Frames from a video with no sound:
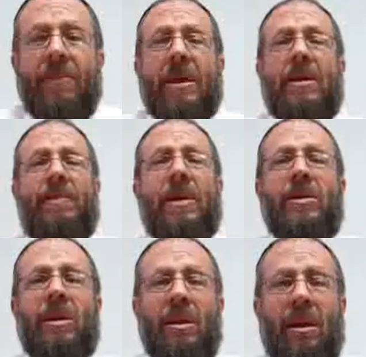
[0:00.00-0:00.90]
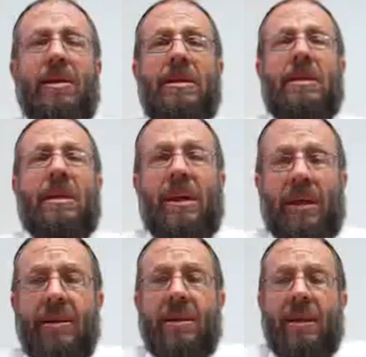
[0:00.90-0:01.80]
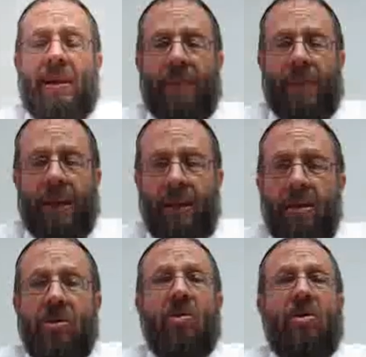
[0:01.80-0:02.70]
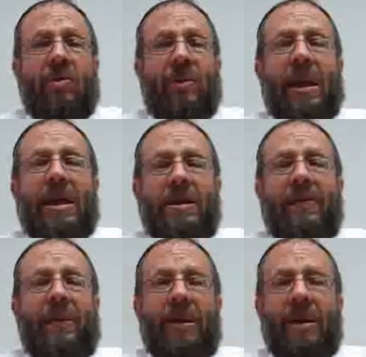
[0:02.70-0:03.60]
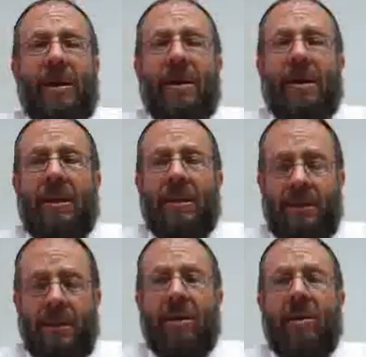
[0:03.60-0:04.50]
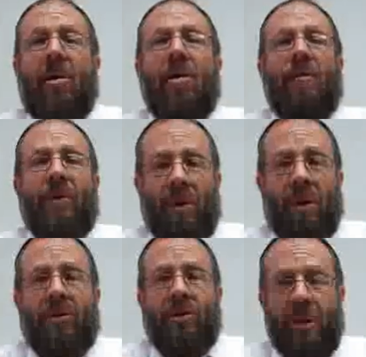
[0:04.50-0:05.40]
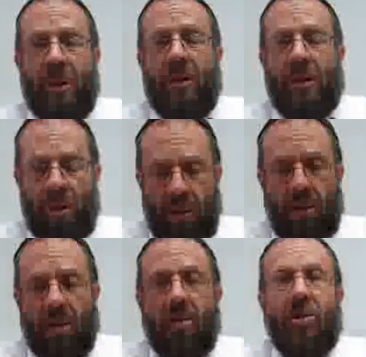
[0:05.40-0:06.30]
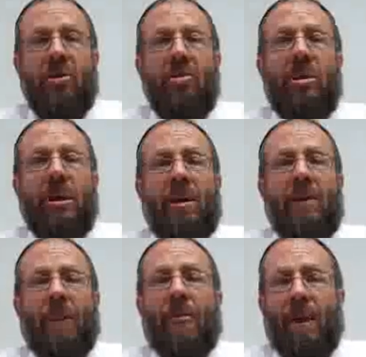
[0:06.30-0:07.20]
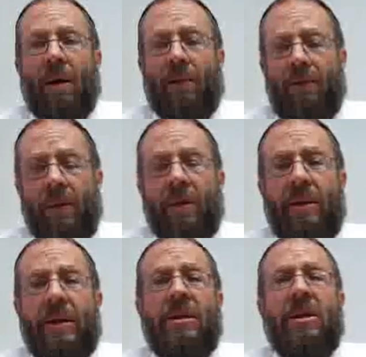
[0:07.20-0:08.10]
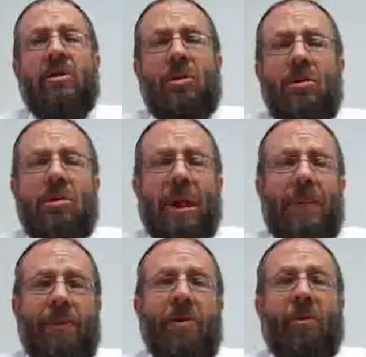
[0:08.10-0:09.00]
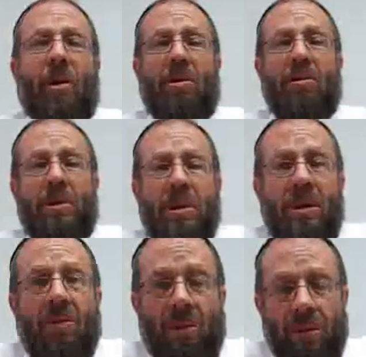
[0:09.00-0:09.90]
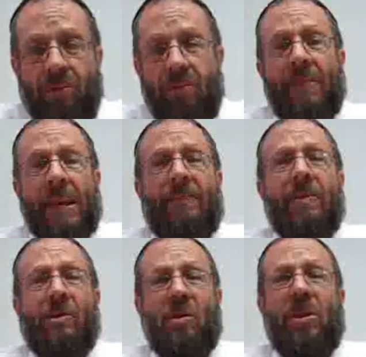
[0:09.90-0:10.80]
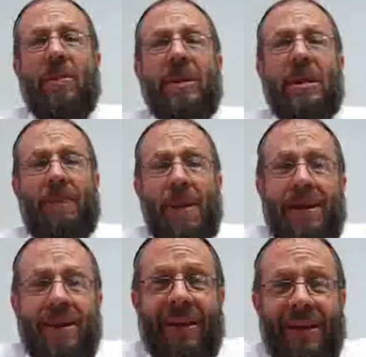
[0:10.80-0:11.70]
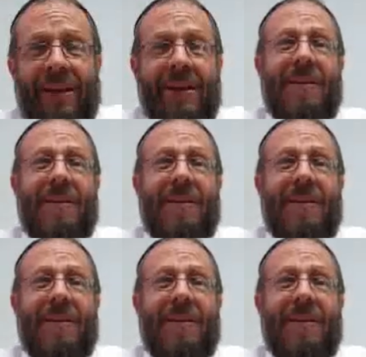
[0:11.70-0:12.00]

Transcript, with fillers: in my opinion, understands that Jewish philosophy is an overarching union of what are these two separate roads, which we might pursue them independently,